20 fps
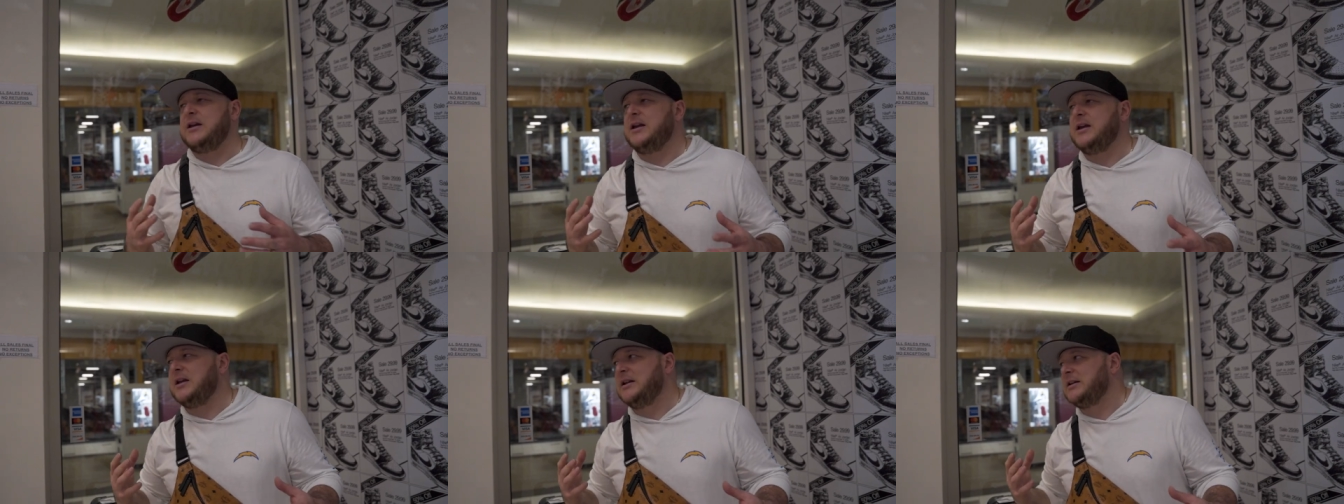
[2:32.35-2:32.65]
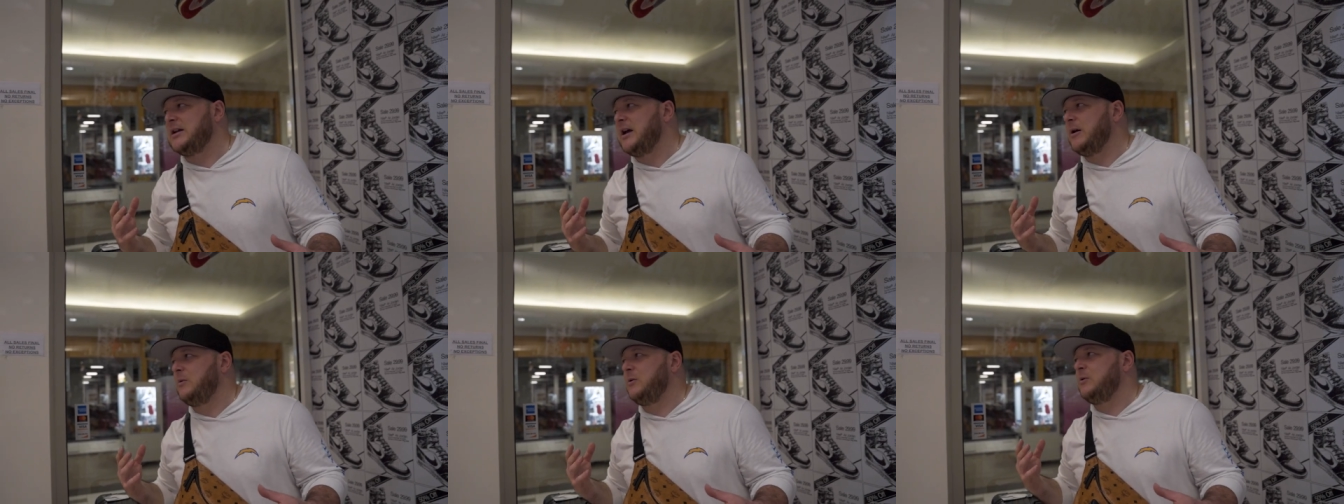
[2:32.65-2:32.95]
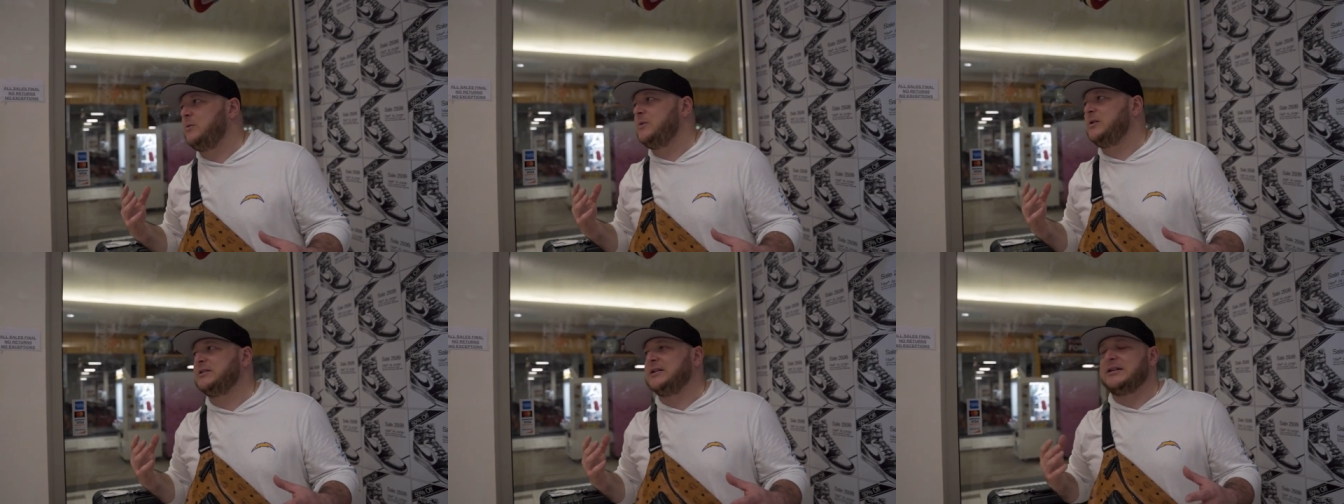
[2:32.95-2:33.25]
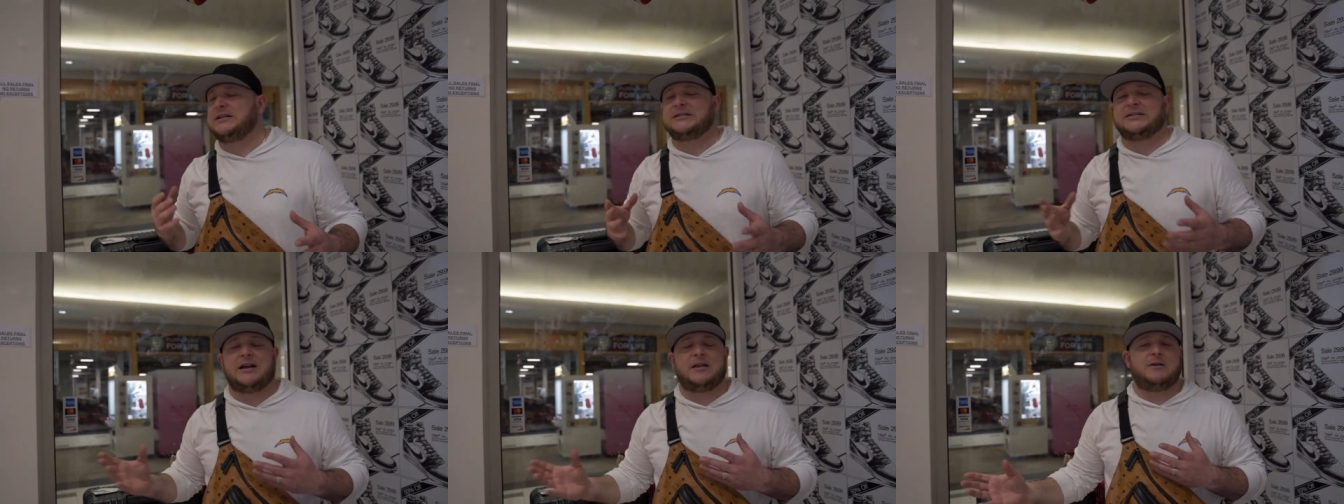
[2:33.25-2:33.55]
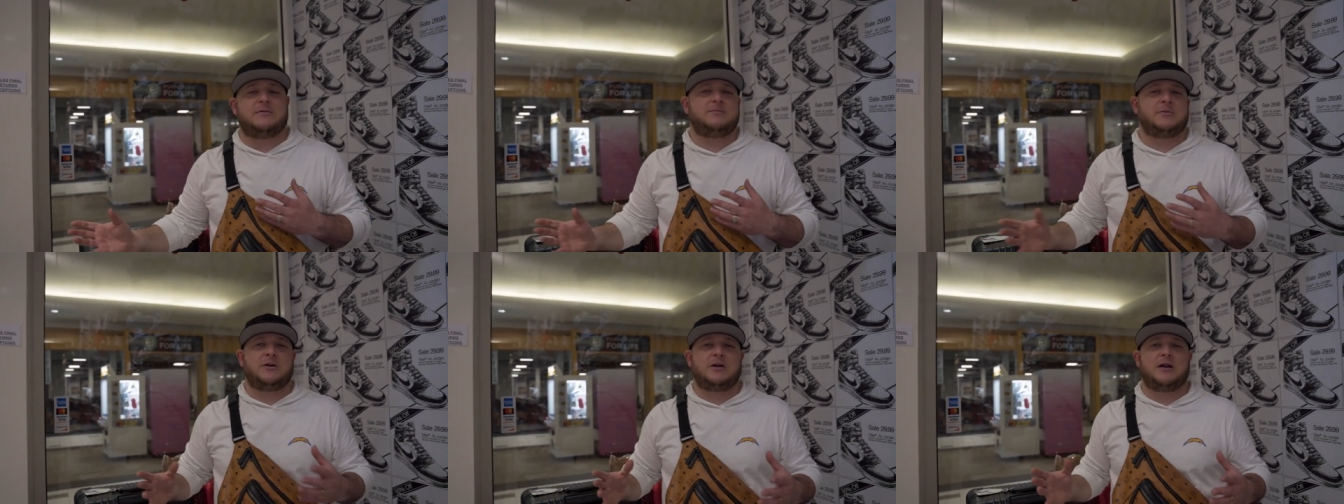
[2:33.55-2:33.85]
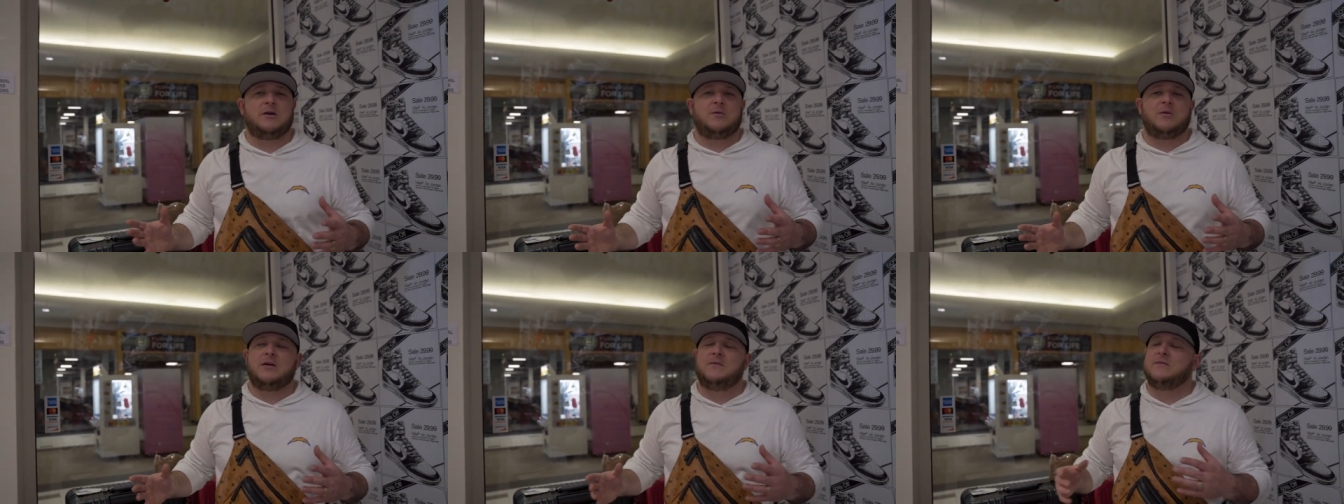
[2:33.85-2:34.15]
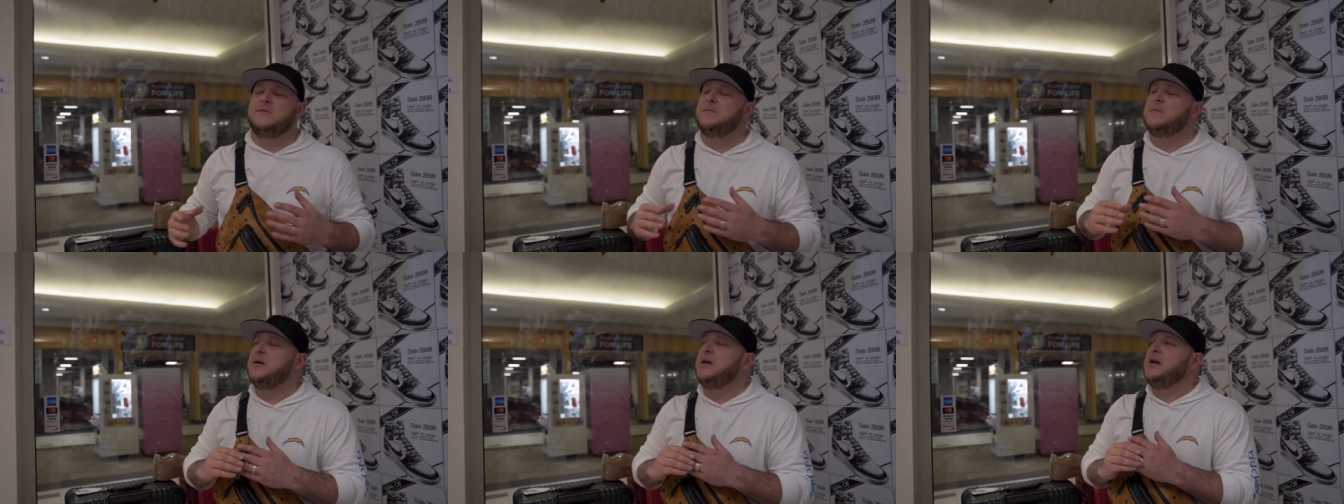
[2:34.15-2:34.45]
And I would always like sell them or get rid of
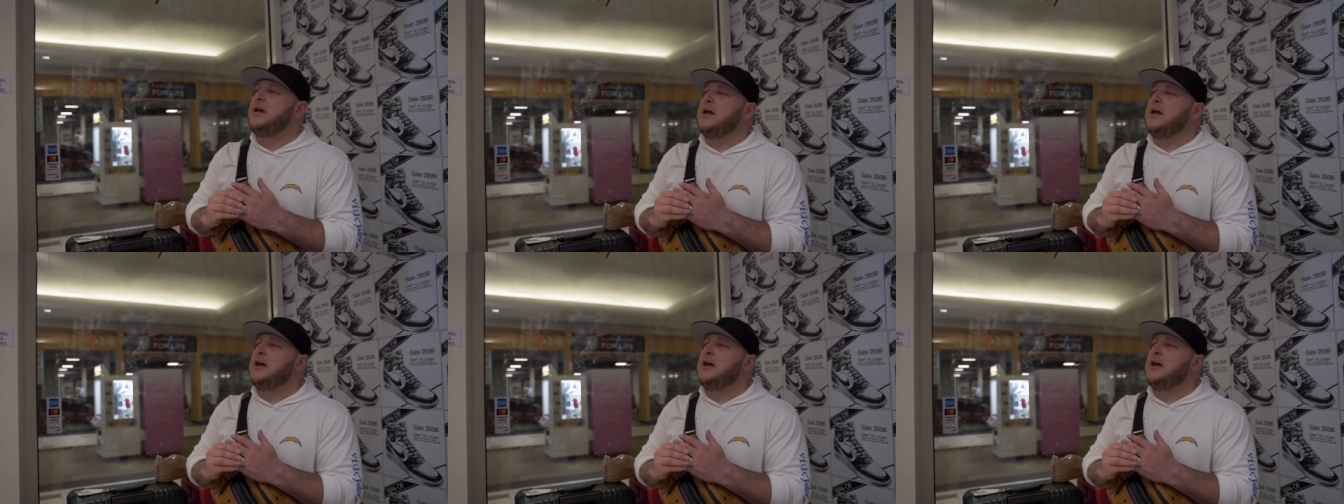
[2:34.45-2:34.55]
them.